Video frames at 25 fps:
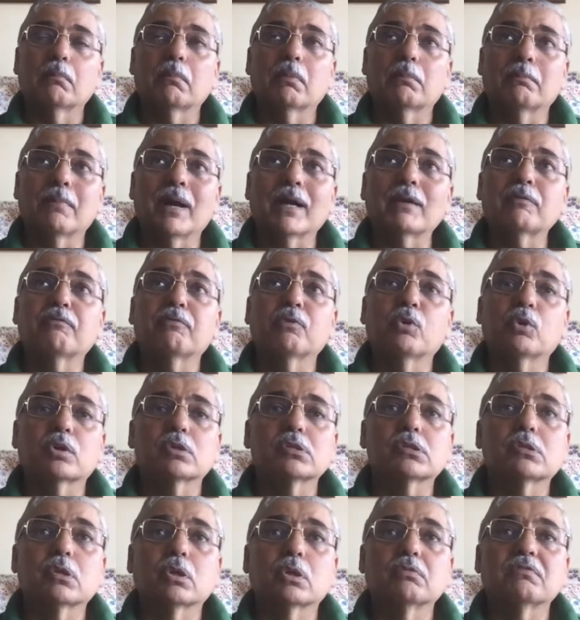my
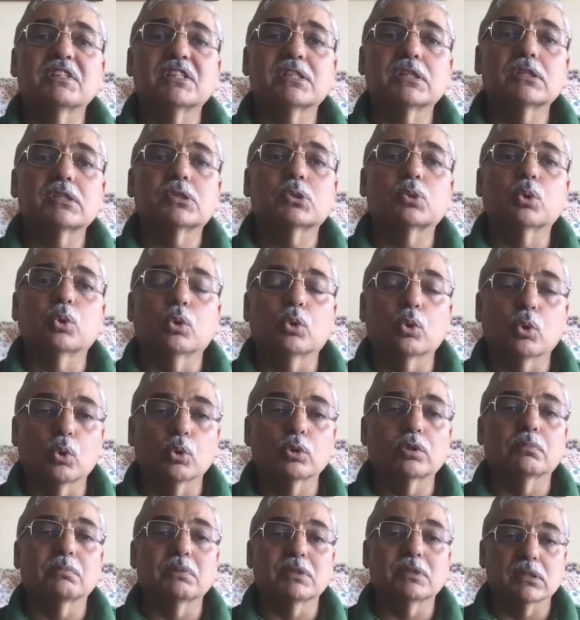focus always is to grow
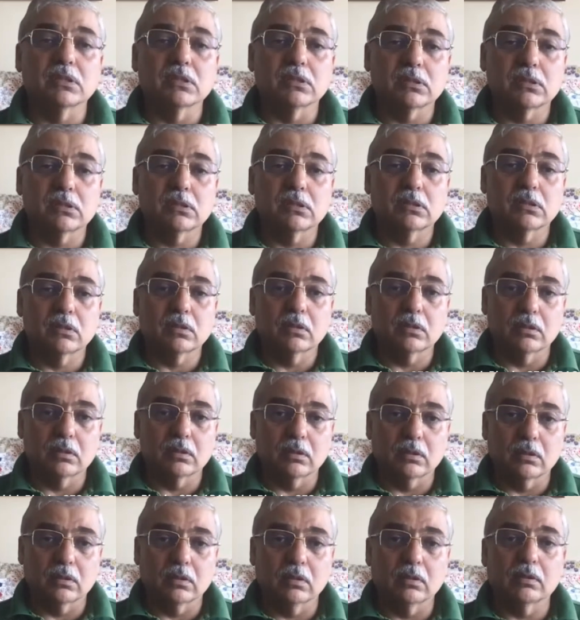the business.
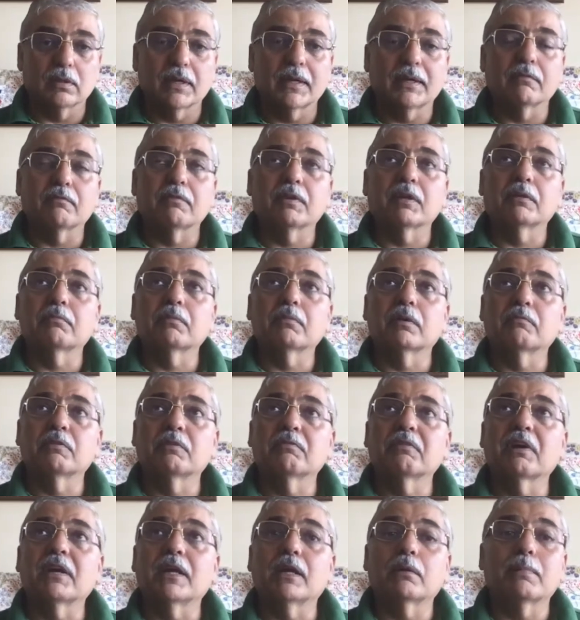We
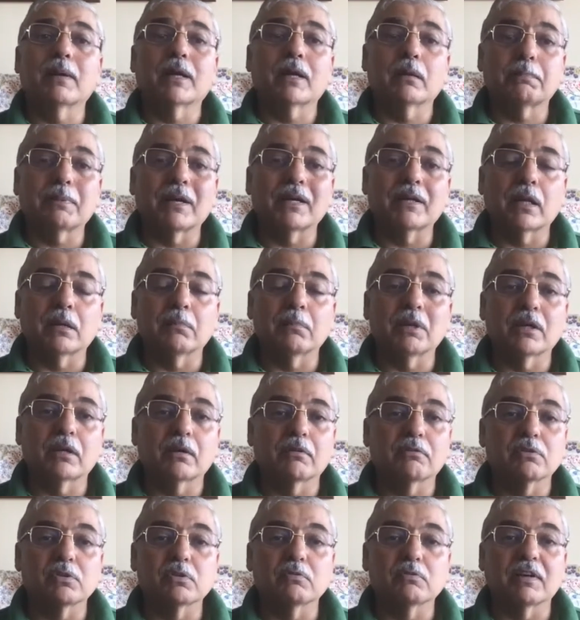were hit by a pandemic. It was a